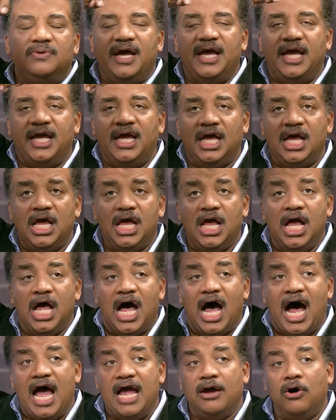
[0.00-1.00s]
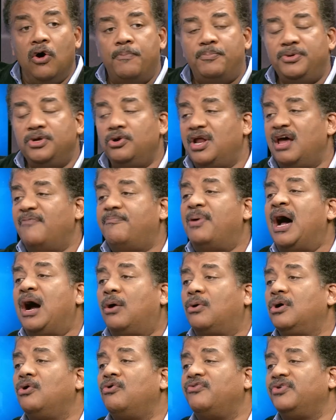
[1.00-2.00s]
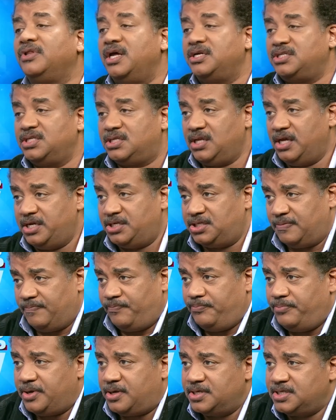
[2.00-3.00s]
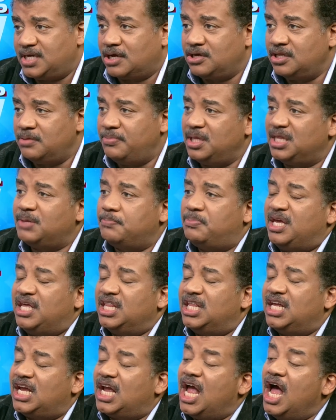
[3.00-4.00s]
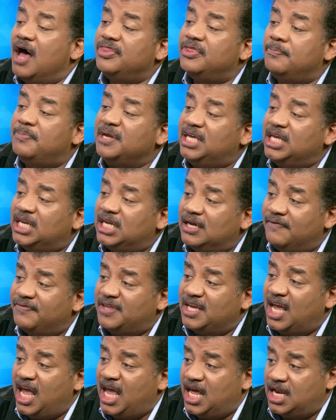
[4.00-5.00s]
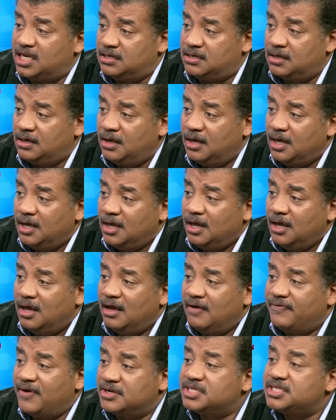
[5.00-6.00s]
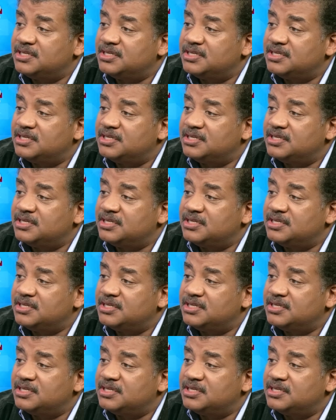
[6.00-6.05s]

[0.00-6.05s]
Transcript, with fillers: way, I hope you don't have power over legislation, because that could be the beginning, the beginning of the end of our